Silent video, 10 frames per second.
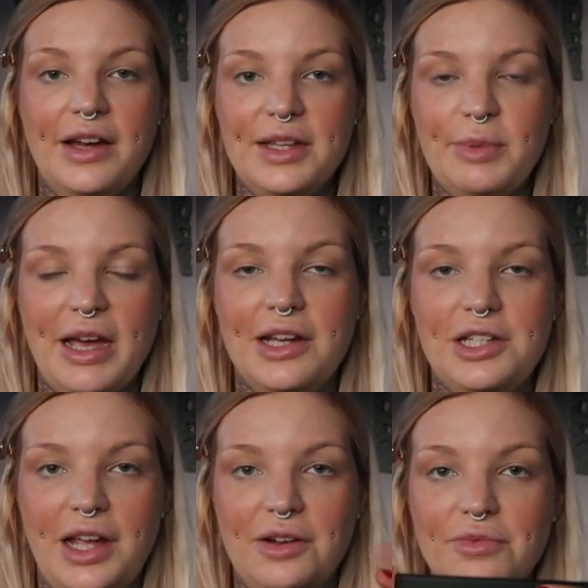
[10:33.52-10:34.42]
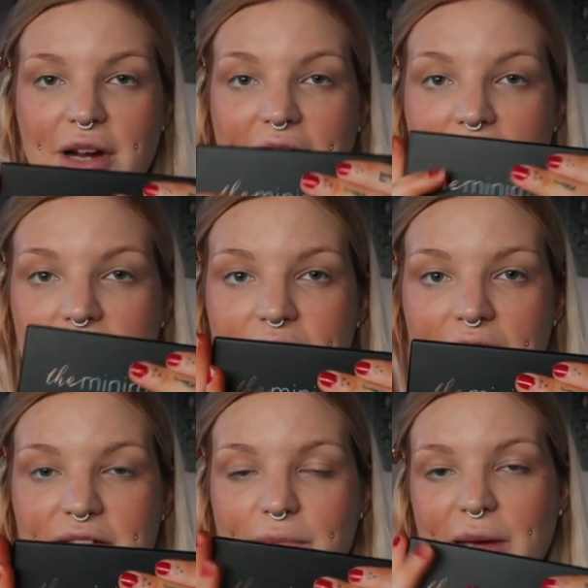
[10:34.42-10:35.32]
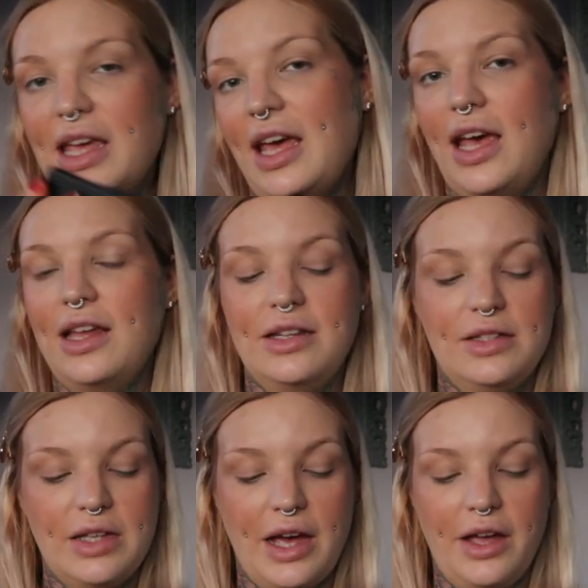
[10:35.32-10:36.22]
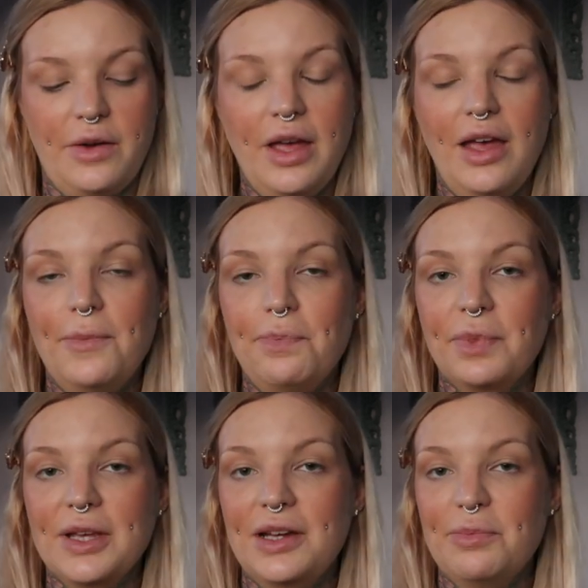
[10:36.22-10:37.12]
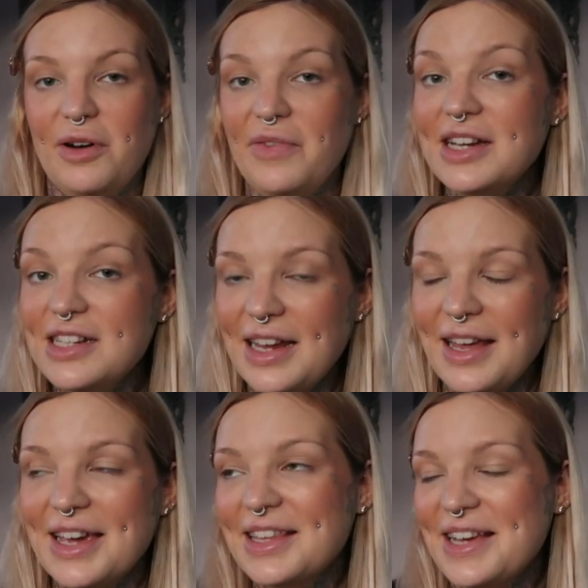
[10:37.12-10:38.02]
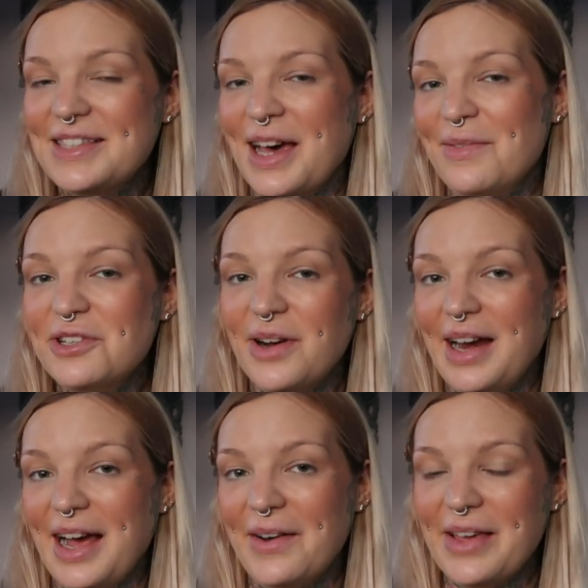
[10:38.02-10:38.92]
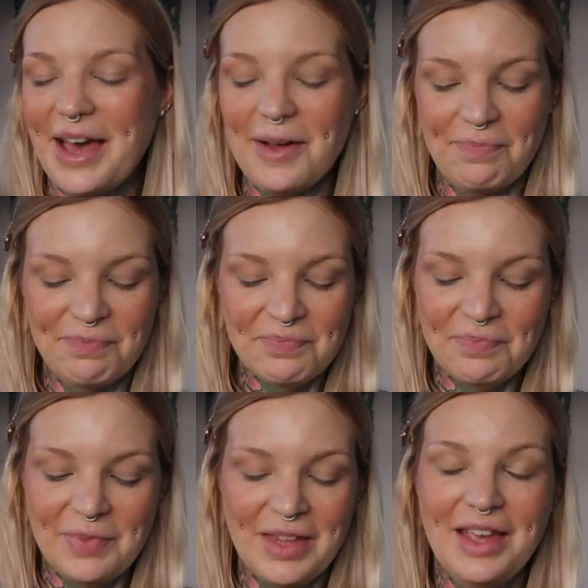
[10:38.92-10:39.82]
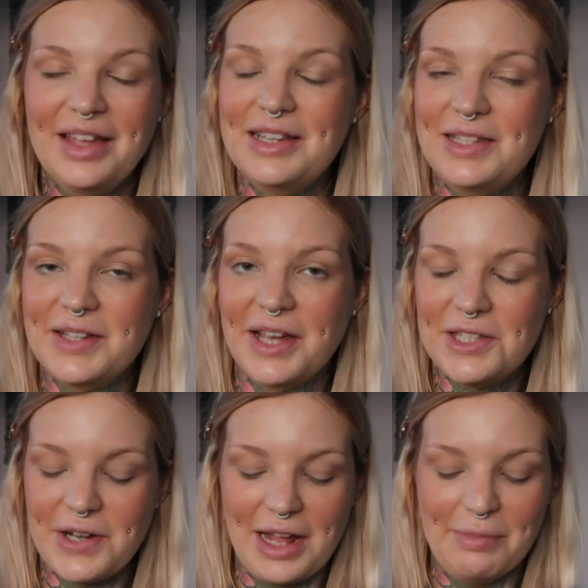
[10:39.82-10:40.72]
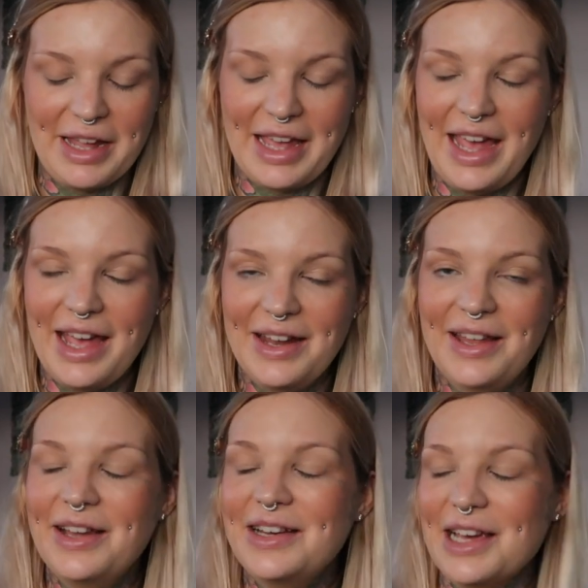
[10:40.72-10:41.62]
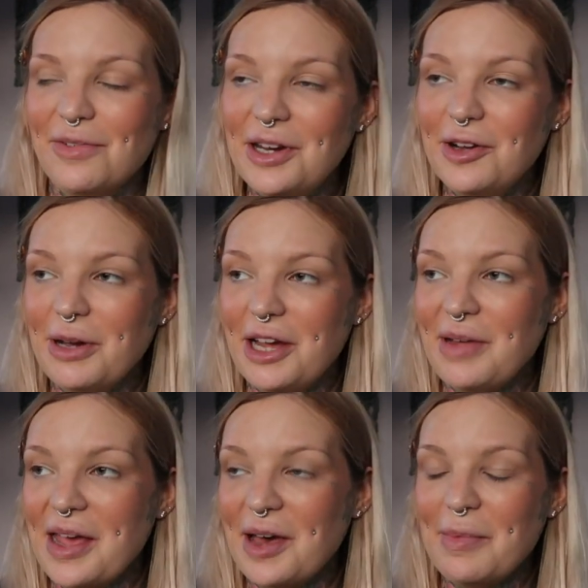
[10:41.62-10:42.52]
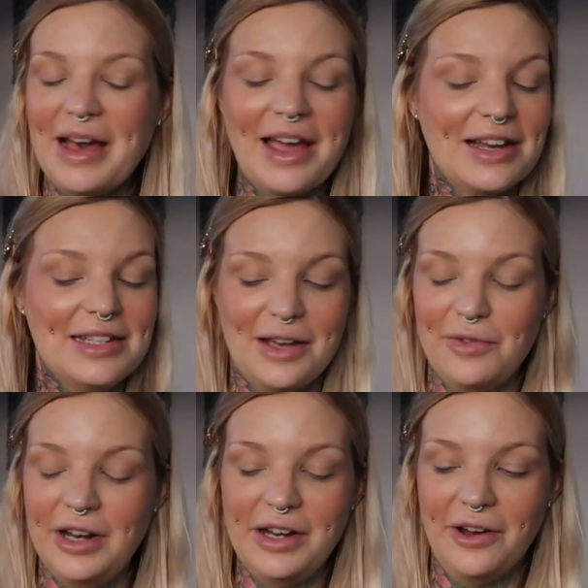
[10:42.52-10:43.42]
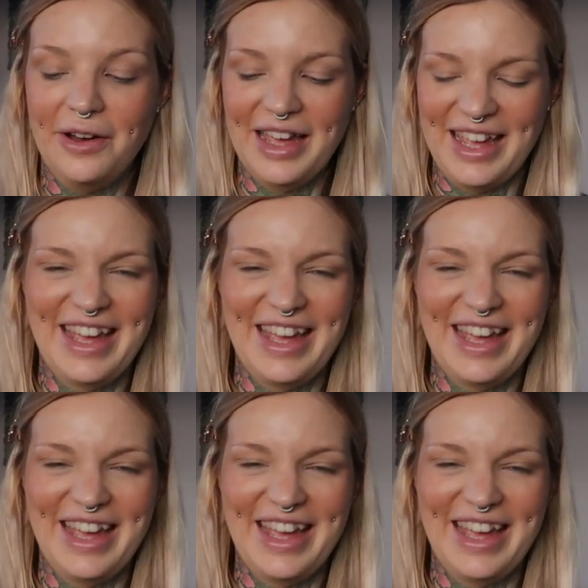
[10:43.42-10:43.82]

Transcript: nice packaging, really good size for my kit, so provided I like this, I haven't tried it out yet, this is going straight in my kit. Definitely not my own makeup bag, definitely not.